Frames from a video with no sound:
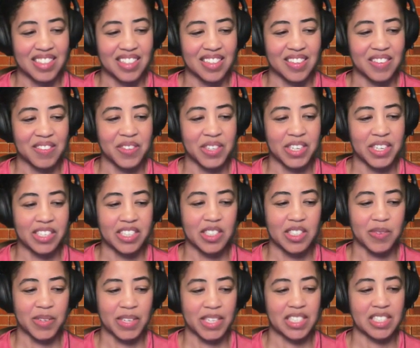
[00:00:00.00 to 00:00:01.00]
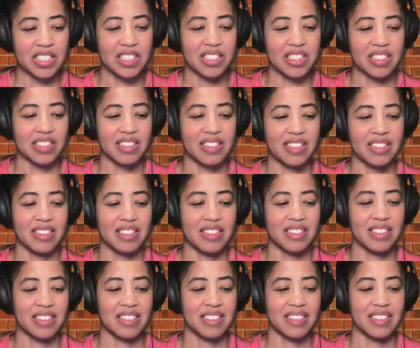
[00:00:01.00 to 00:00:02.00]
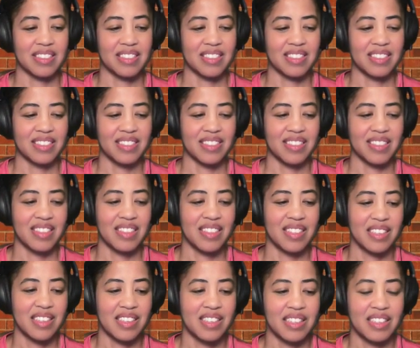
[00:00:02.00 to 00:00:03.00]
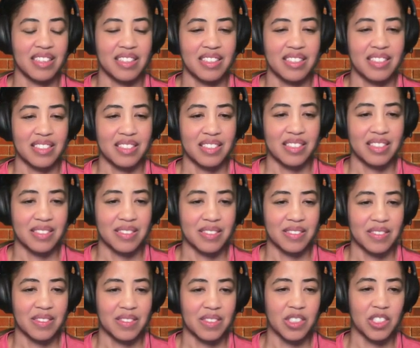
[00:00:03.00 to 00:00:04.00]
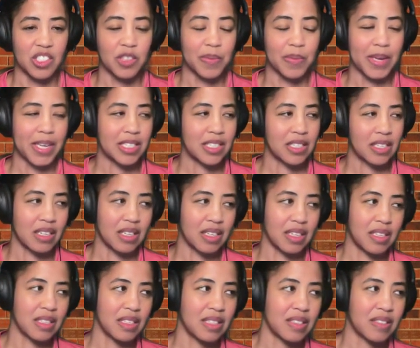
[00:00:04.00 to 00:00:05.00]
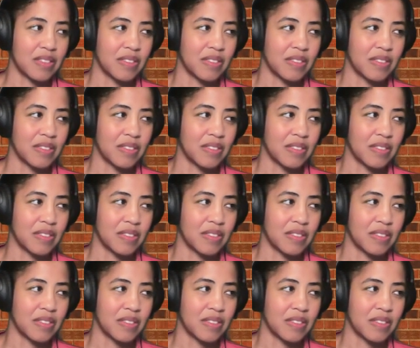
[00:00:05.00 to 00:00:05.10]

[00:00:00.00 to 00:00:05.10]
Why aren't you using yards? Why aren't you using centimeters?